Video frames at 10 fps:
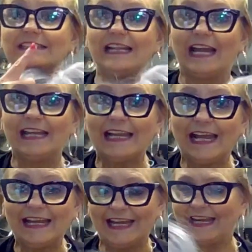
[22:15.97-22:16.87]

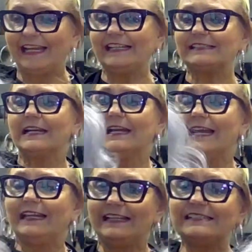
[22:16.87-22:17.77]
Lilac Haze,
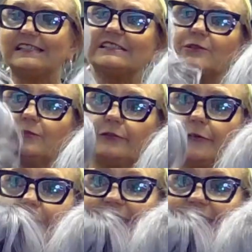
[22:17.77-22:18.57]
and this is Lunar